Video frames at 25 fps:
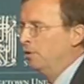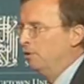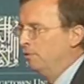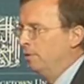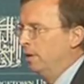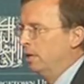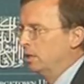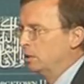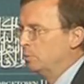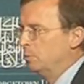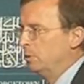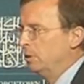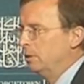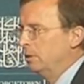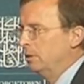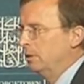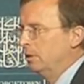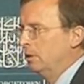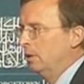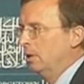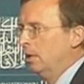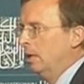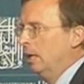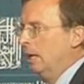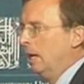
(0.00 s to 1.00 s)
their investment.
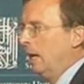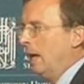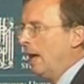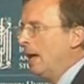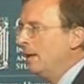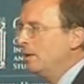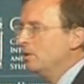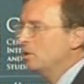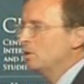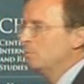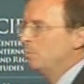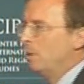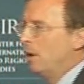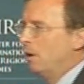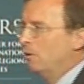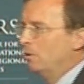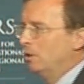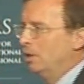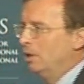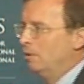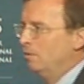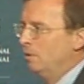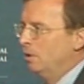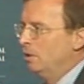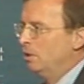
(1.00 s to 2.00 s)
And it's
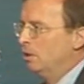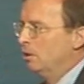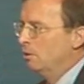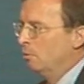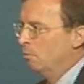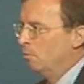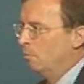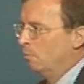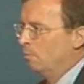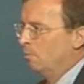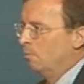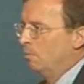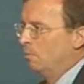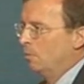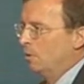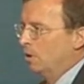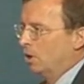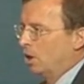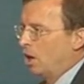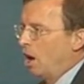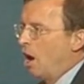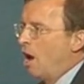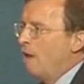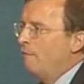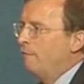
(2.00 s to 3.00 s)
about giving them
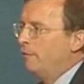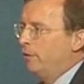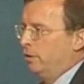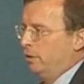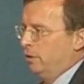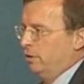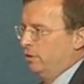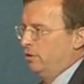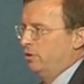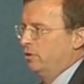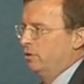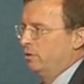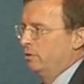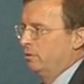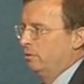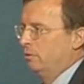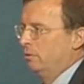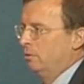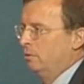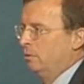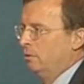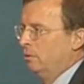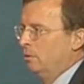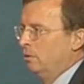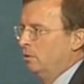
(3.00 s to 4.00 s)
the confidence
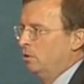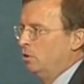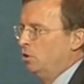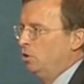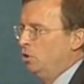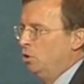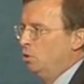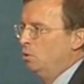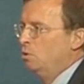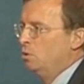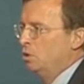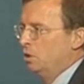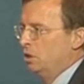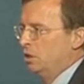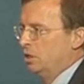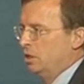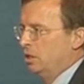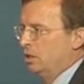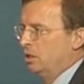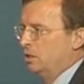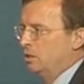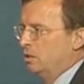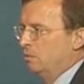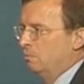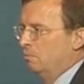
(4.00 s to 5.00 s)
to use the
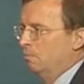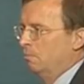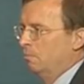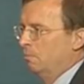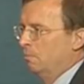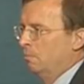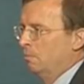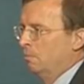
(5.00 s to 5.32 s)
system,